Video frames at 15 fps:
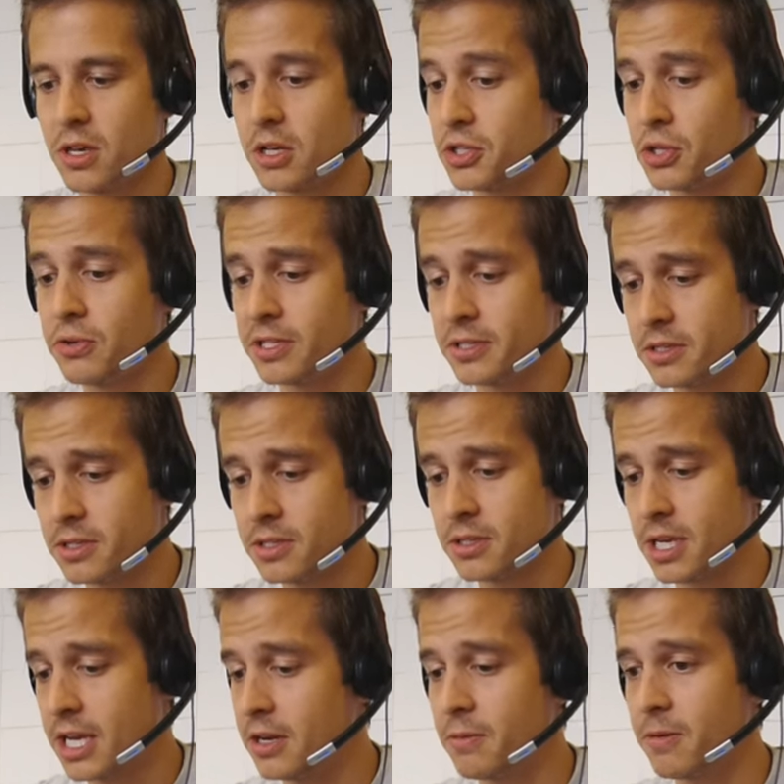students.
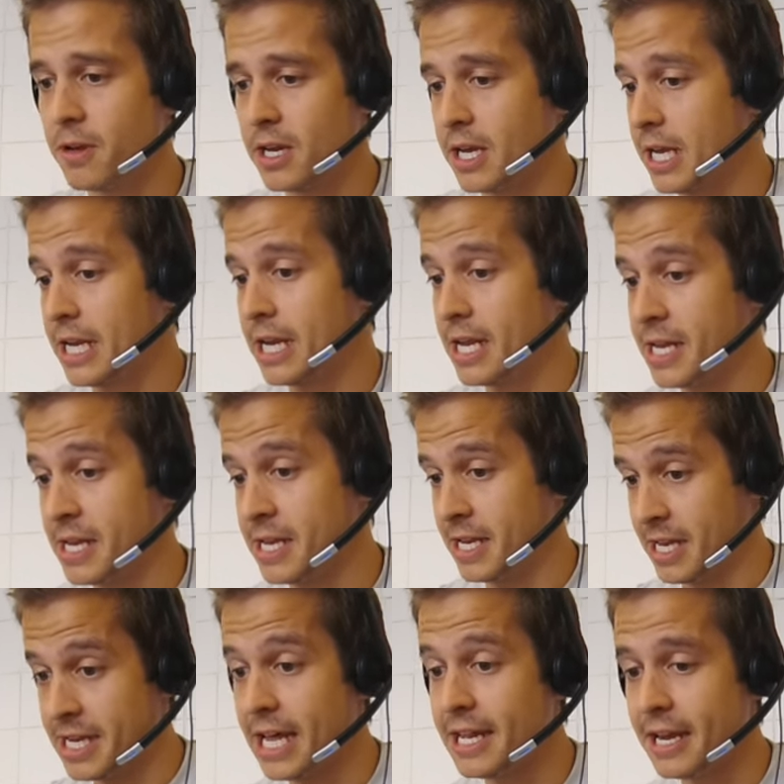You know, in, in
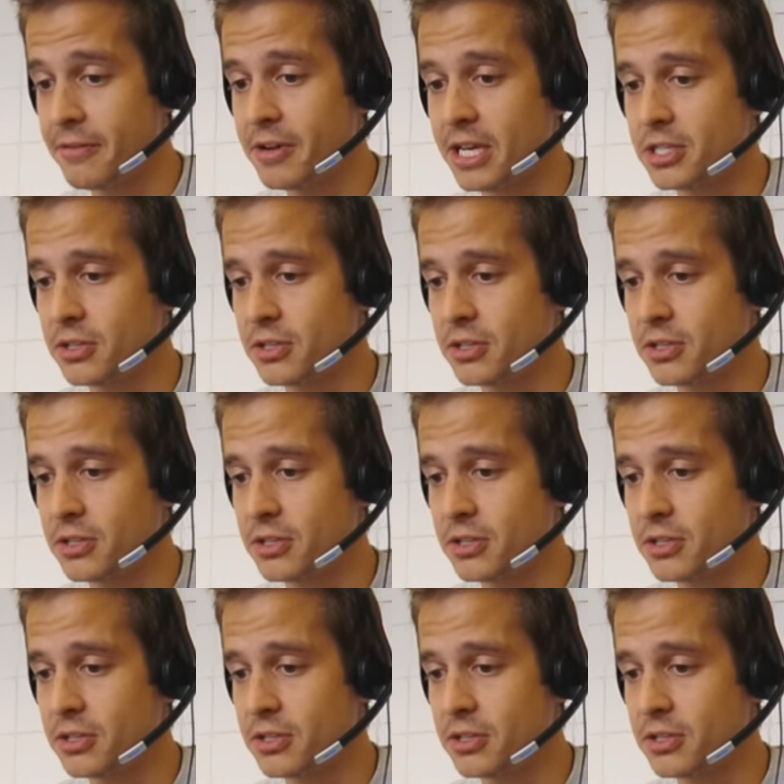in that area,